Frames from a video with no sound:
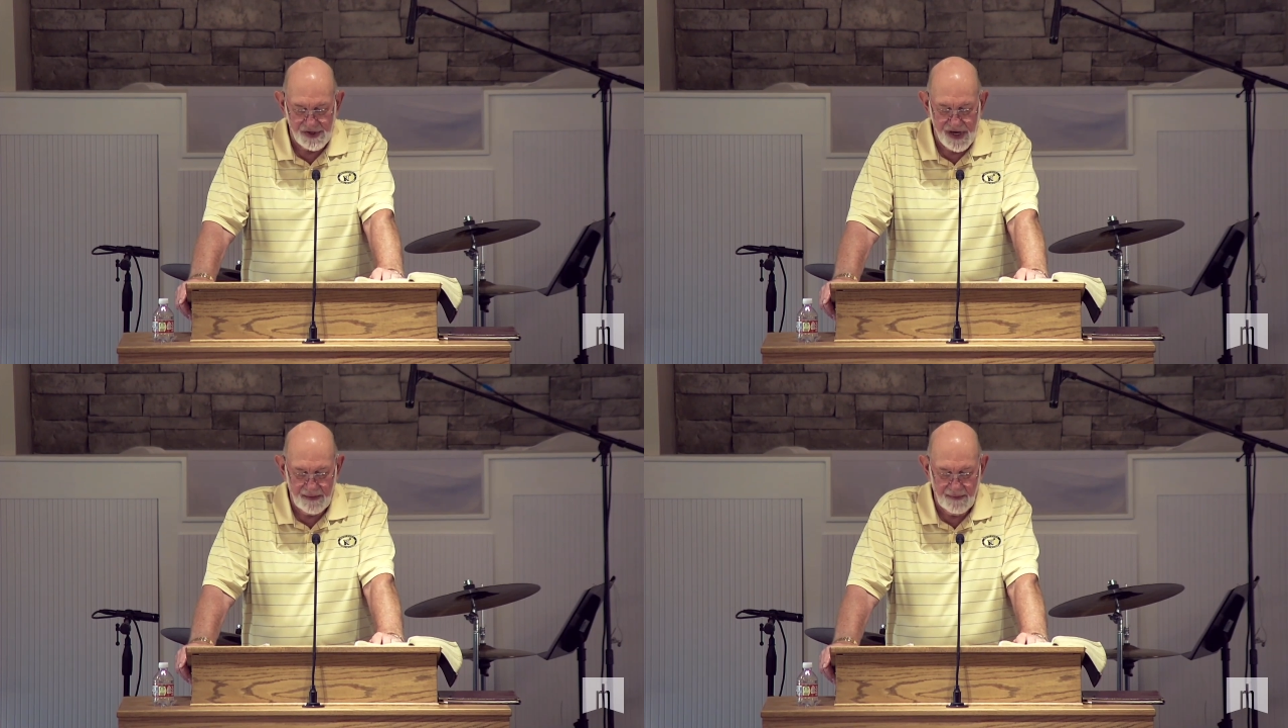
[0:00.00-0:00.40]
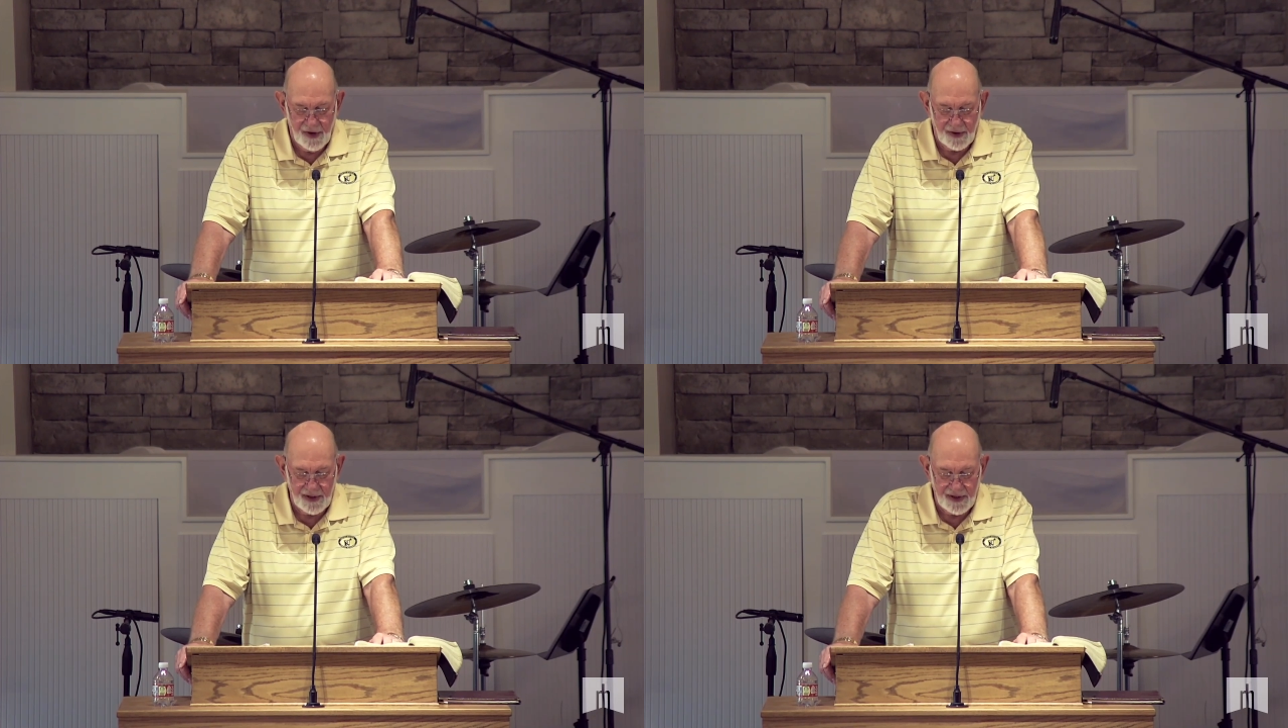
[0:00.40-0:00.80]
that
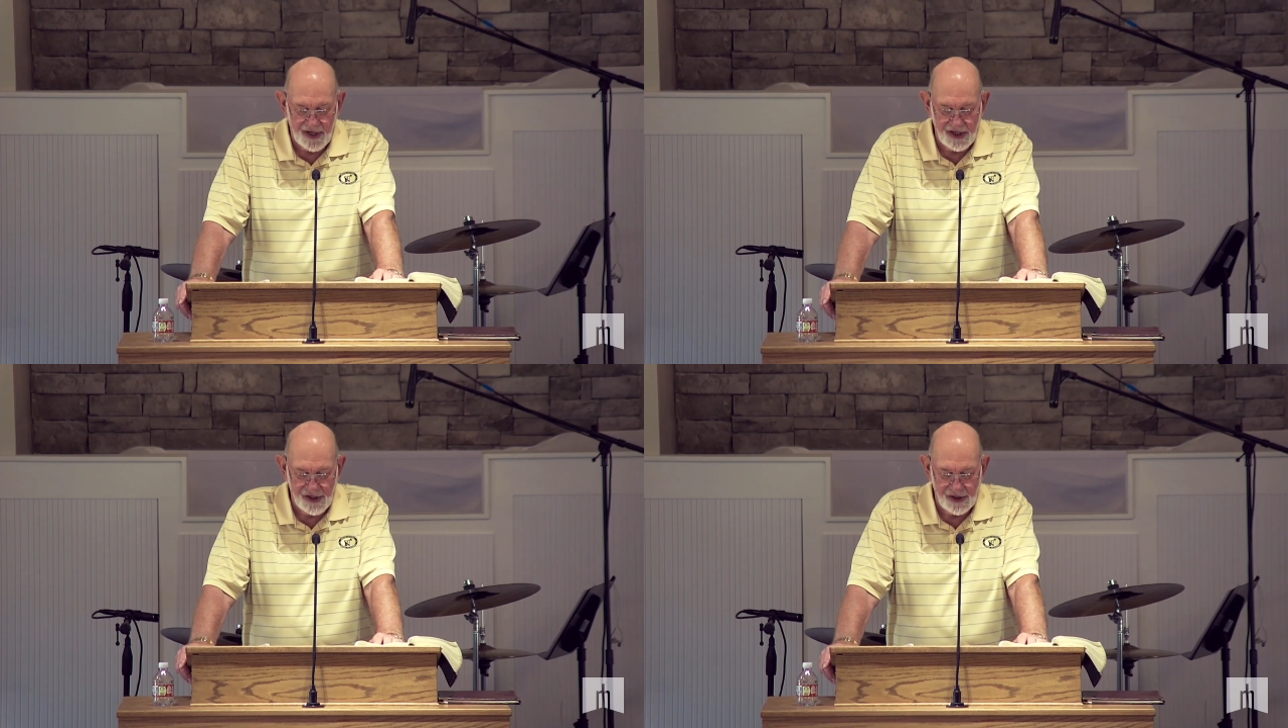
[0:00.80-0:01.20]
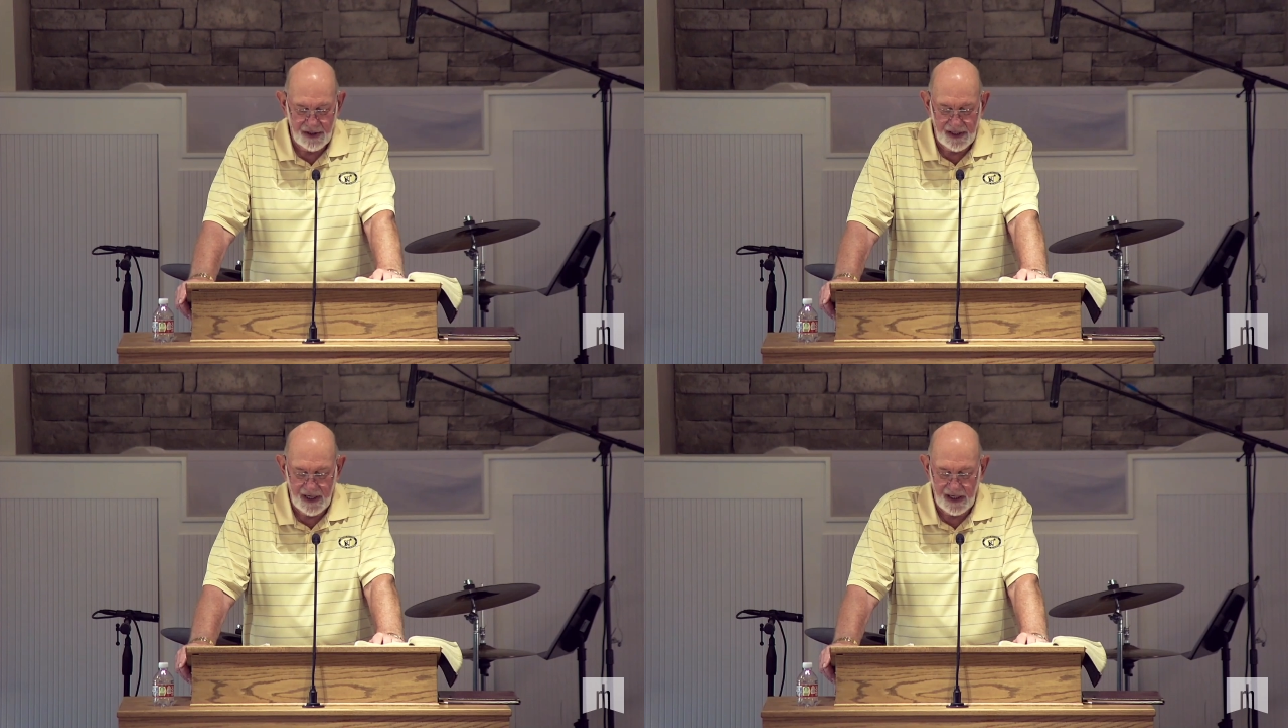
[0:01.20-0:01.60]
Mark
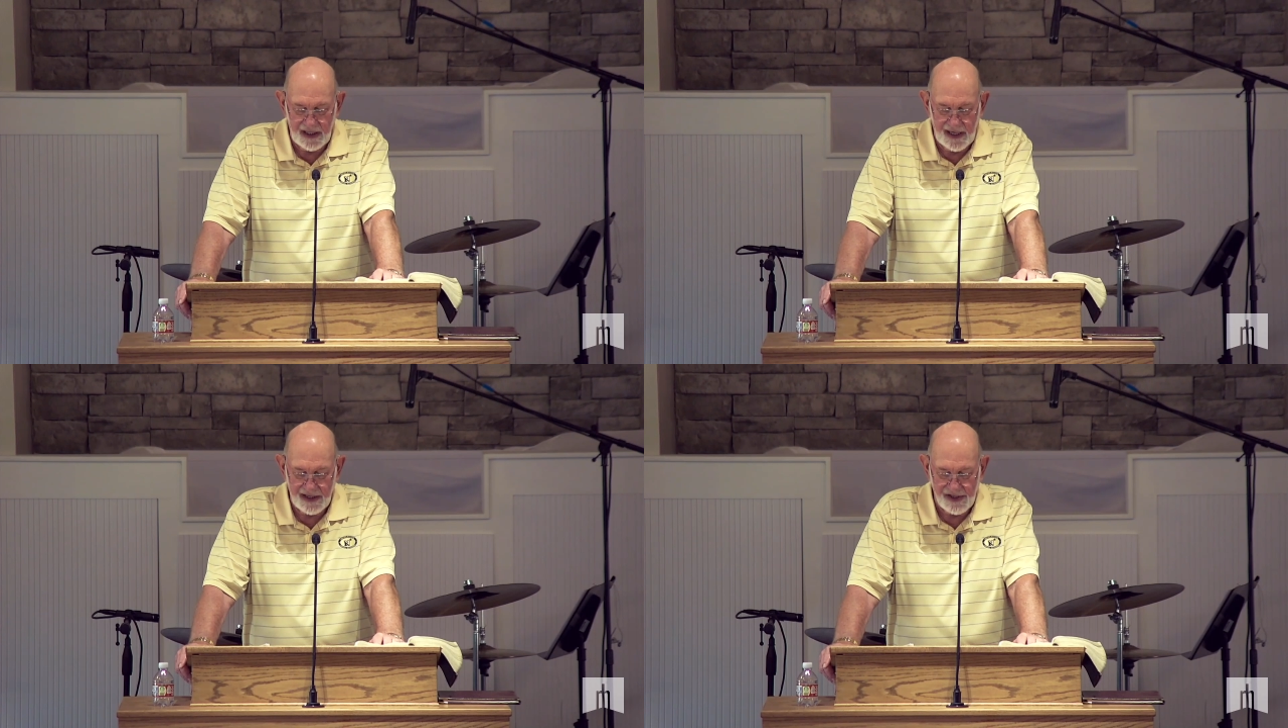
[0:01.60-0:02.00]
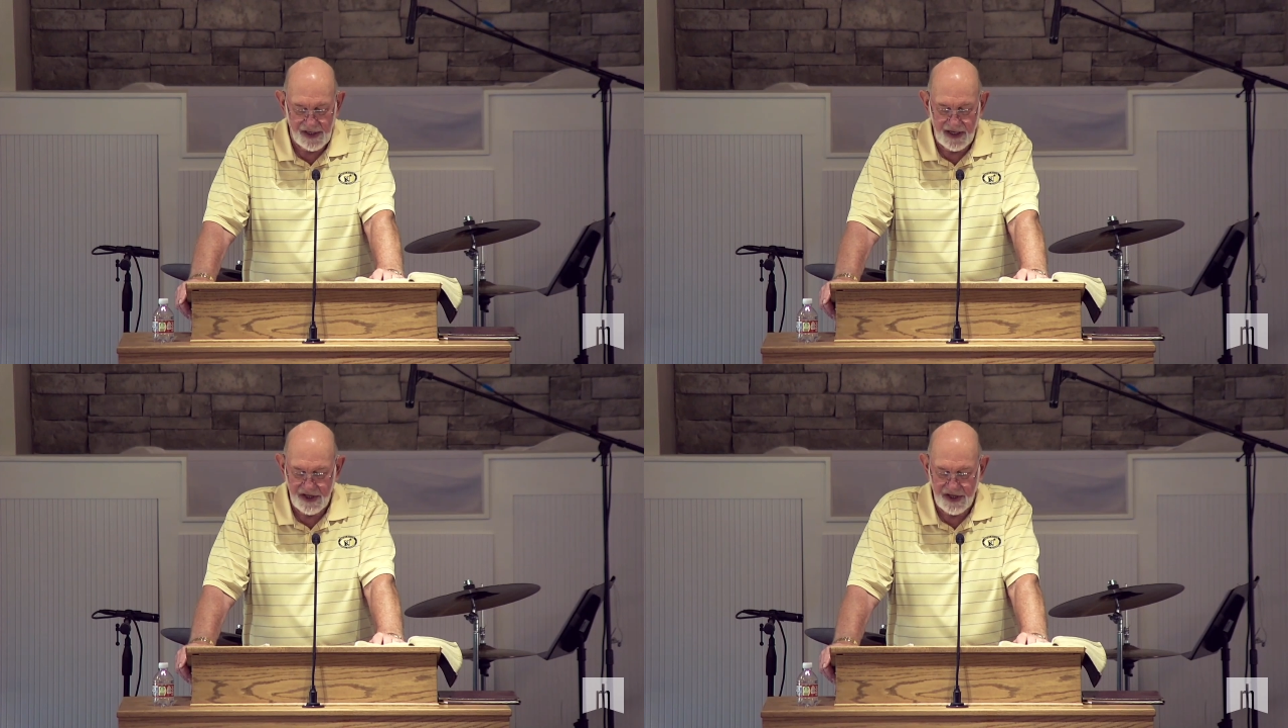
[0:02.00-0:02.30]
intentionally neglects any